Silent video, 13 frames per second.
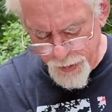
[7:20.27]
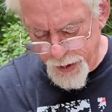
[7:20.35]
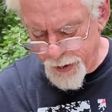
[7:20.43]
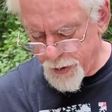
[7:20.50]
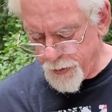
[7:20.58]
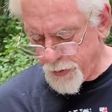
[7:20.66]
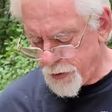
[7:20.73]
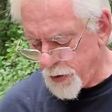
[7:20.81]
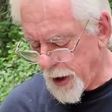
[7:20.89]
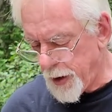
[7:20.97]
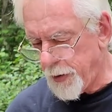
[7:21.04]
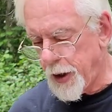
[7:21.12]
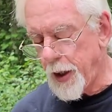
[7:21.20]
to be to
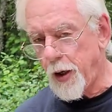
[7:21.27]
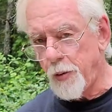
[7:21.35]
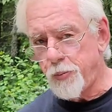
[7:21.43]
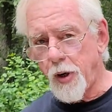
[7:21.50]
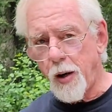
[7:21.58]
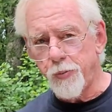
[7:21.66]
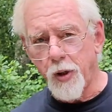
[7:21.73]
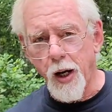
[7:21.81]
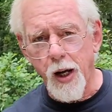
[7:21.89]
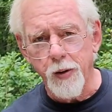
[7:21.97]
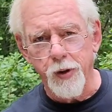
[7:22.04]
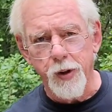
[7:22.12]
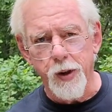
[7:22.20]
try to get our proper eye
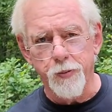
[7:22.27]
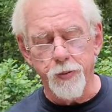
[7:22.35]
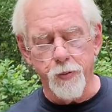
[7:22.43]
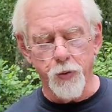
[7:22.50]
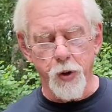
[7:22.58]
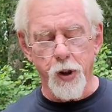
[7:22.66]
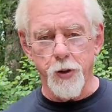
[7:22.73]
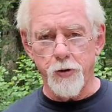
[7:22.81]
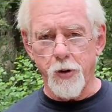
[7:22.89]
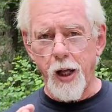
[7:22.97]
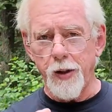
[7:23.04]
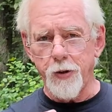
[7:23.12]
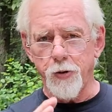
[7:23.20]
relief, and we're going to
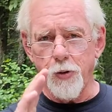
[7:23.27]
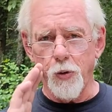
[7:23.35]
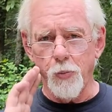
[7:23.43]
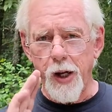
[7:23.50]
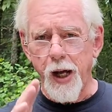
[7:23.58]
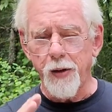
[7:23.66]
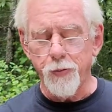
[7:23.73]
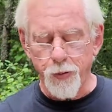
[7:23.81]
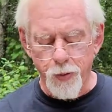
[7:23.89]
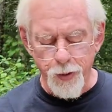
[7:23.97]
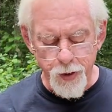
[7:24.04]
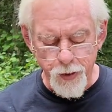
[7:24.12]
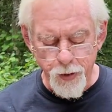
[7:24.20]
slide the scope back and
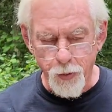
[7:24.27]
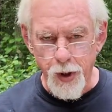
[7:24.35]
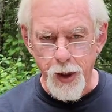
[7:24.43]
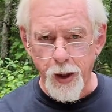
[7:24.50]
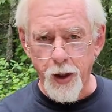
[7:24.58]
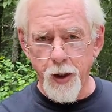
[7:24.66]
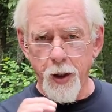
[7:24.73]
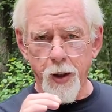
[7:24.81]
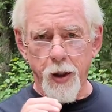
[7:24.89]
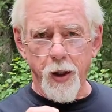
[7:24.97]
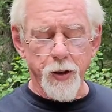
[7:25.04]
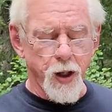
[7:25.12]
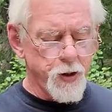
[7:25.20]
forth until we get
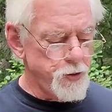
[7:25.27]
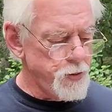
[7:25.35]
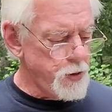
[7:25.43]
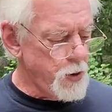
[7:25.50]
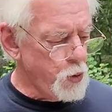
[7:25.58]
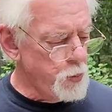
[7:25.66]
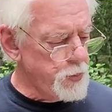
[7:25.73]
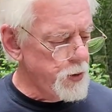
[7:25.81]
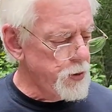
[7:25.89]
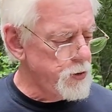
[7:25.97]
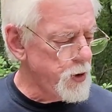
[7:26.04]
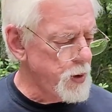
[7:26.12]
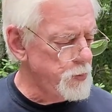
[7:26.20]
a nice open
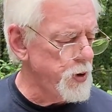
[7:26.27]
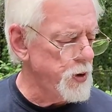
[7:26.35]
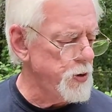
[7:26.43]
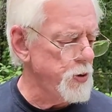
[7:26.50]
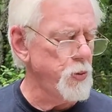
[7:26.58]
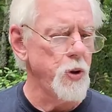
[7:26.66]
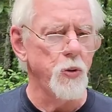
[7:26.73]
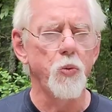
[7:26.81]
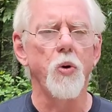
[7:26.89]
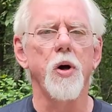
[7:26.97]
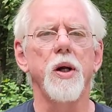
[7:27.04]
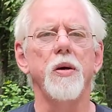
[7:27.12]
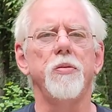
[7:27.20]
sight picture. We don't
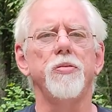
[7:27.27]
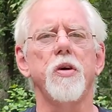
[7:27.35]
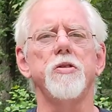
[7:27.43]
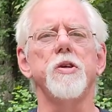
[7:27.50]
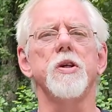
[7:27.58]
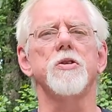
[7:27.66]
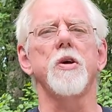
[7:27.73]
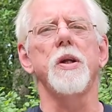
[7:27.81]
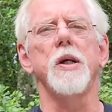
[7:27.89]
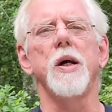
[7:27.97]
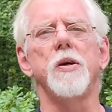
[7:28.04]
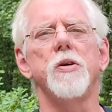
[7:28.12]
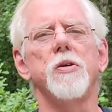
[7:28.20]
want any fuzziness on
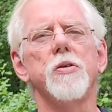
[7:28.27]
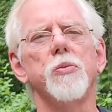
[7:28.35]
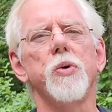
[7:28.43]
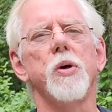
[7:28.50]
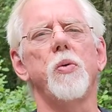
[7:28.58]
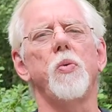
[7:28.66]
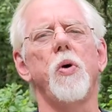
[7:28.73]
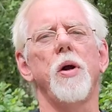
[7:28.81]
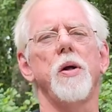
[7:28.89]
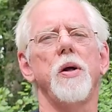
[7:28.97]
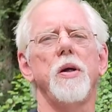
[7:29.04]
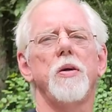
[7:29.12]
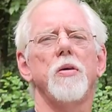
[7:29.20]
the edges, and we don't
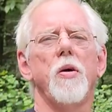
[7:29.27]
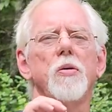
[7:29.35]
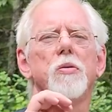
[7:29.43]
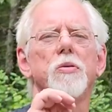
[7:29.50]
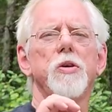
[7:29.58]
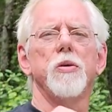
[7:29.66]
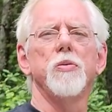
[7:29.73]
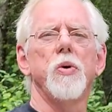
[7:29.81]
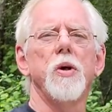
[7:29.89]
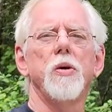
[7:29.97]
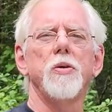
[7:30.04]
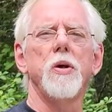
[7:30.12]
want any tunnel vision where